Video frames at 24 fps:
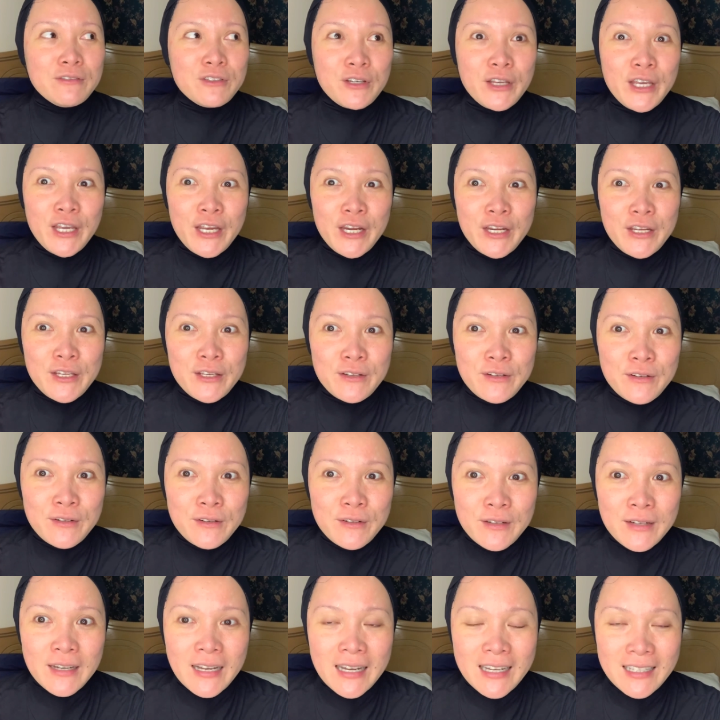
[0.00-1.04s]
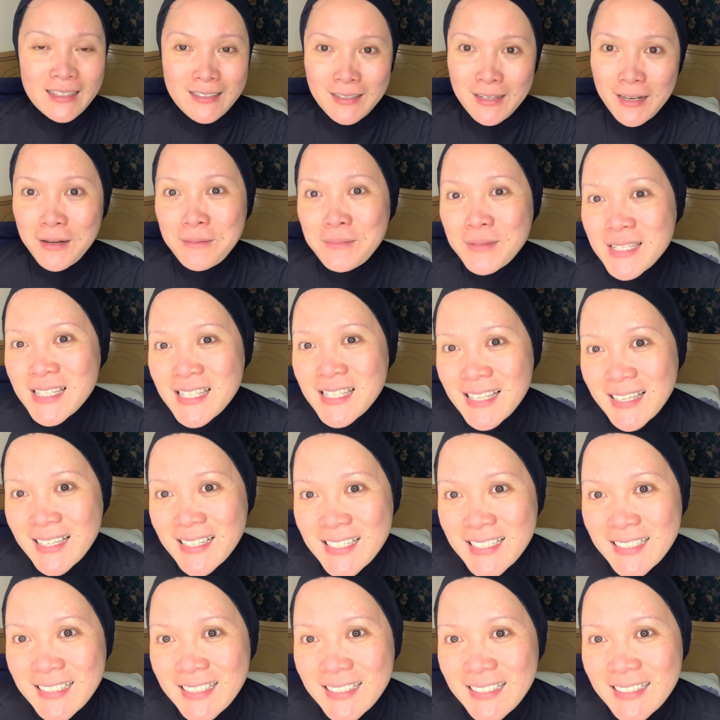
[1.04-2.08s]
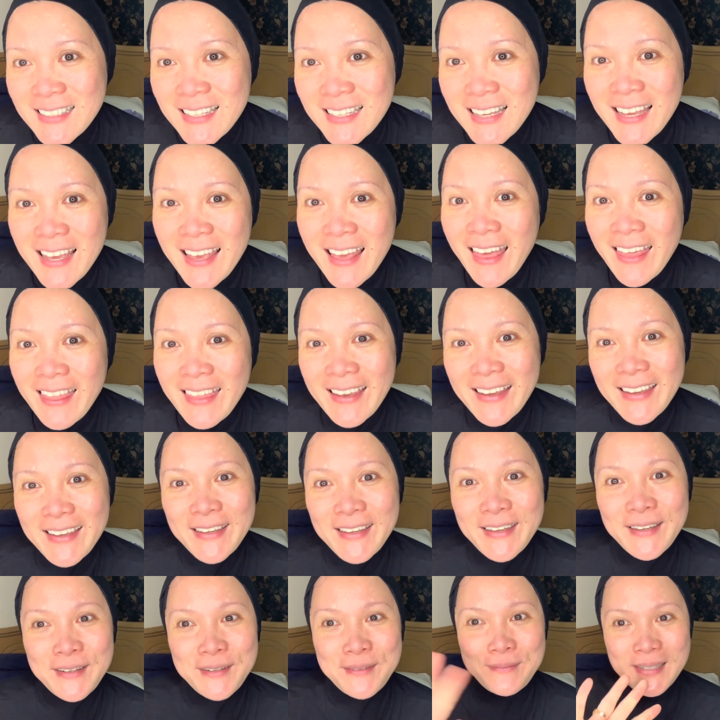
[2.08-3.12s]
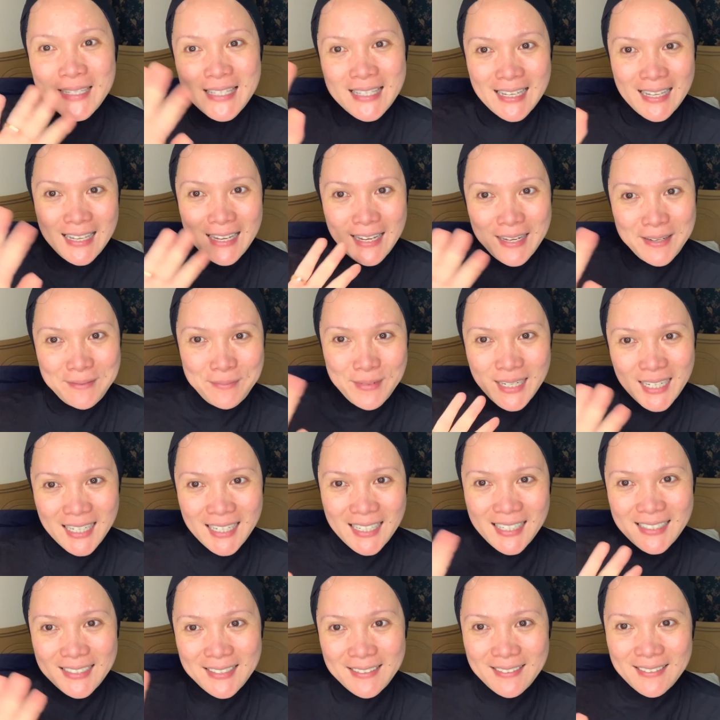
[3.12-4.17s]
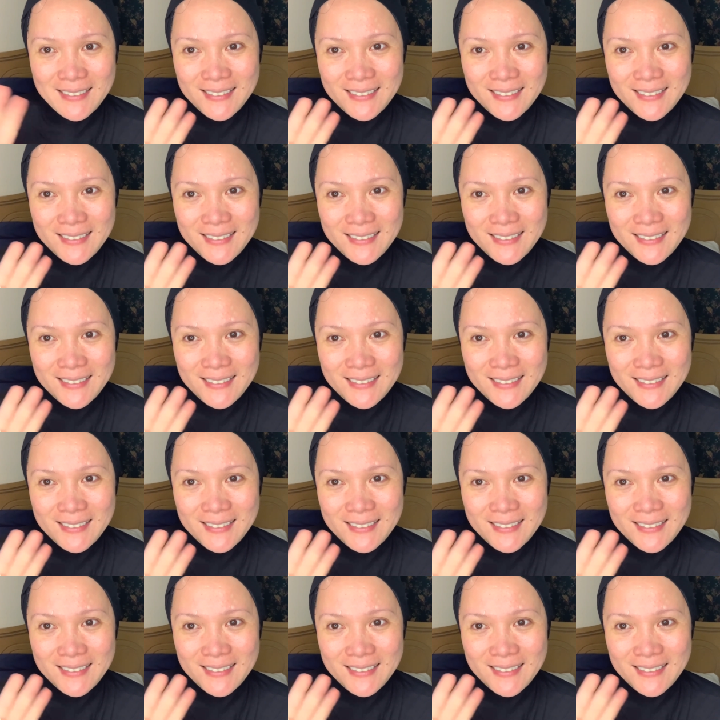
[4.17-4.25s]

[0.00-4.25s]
to hear you at the comment section. Thank you. Masalama.